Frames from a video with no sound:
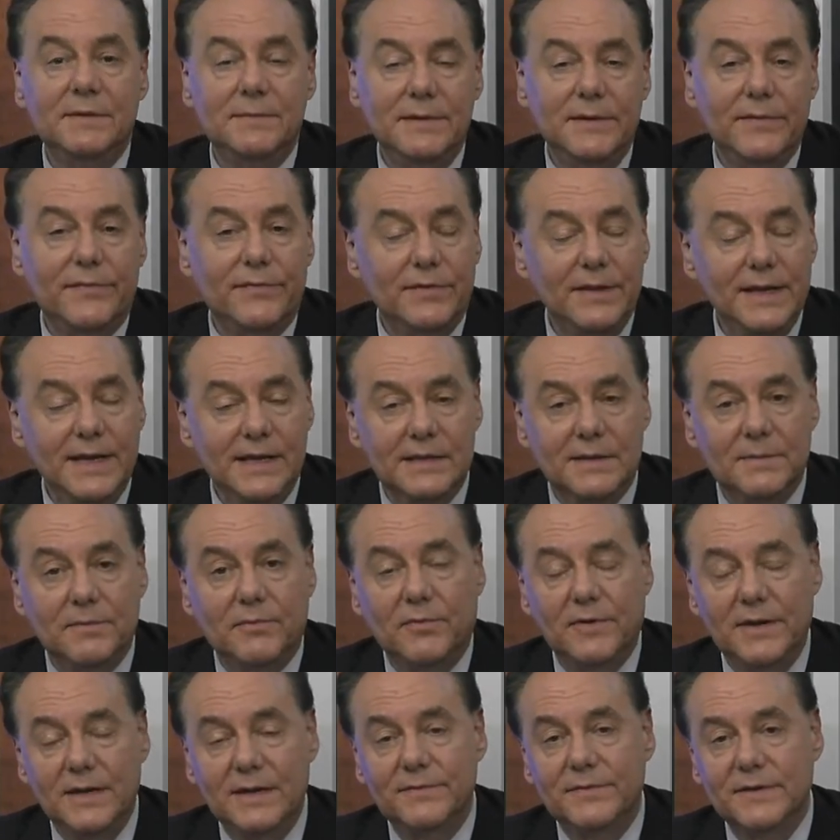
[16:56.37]
to be fleeing at the
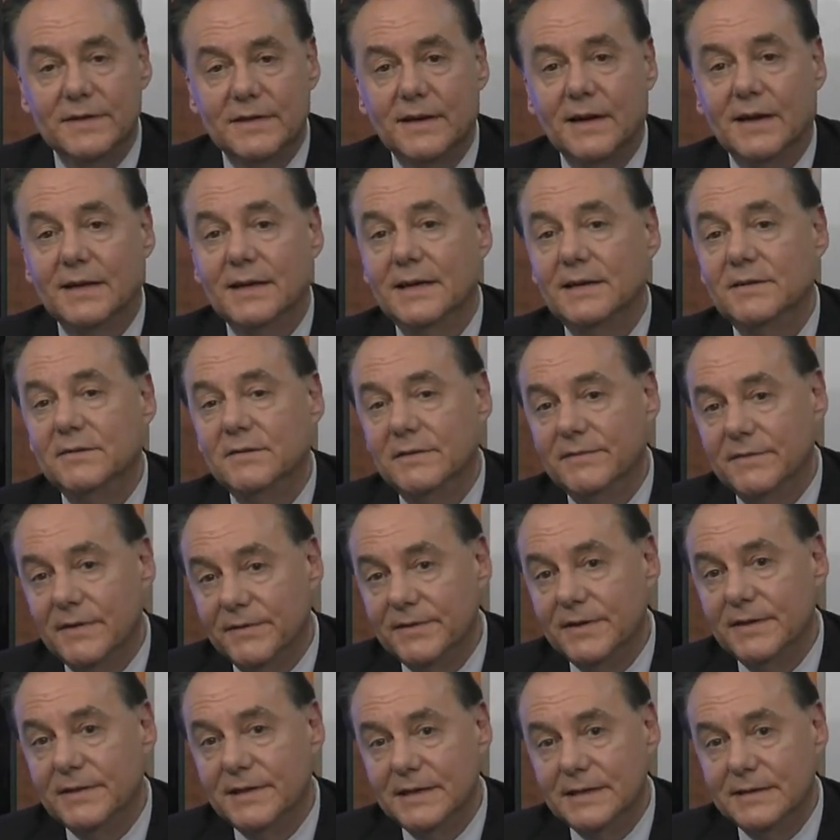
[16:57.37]
point of a gun and who have
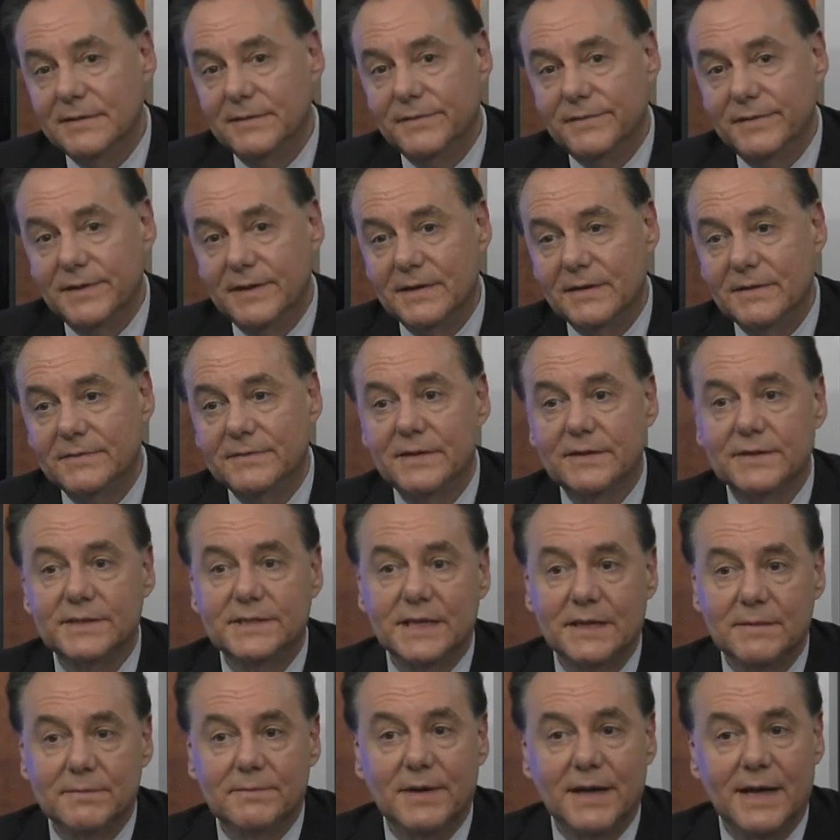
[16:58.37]
everything to fear if they're
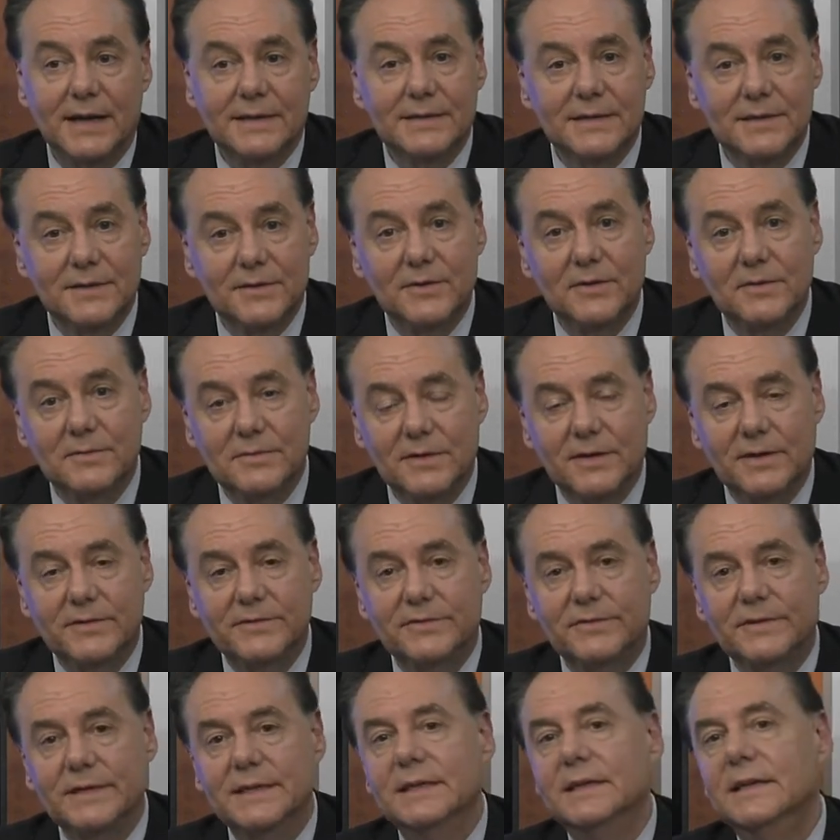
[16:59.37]
sent back to their home
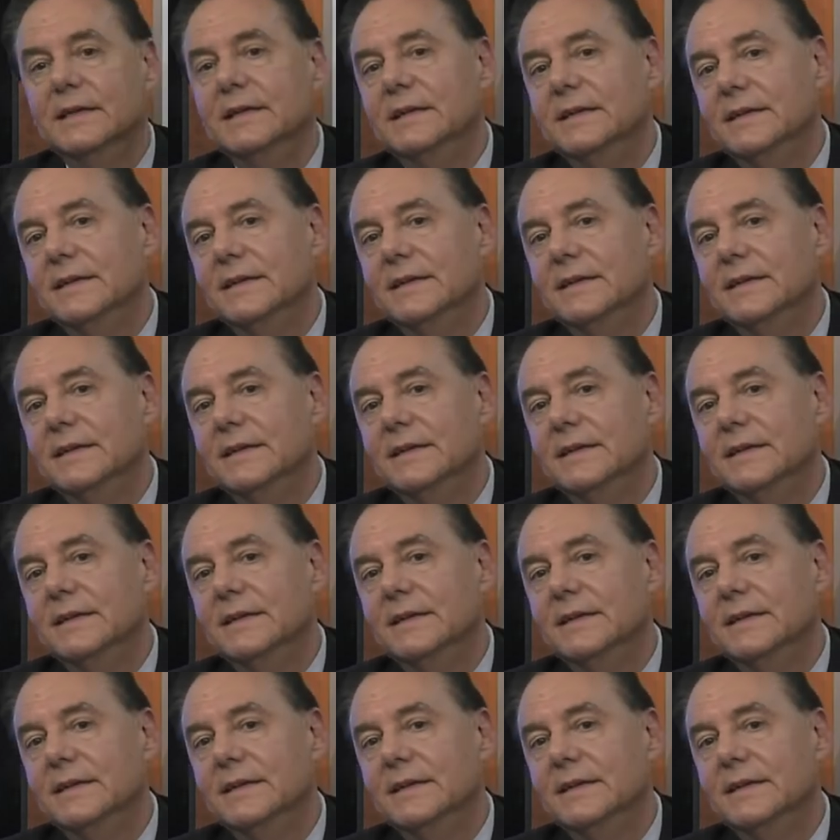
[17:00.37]
country.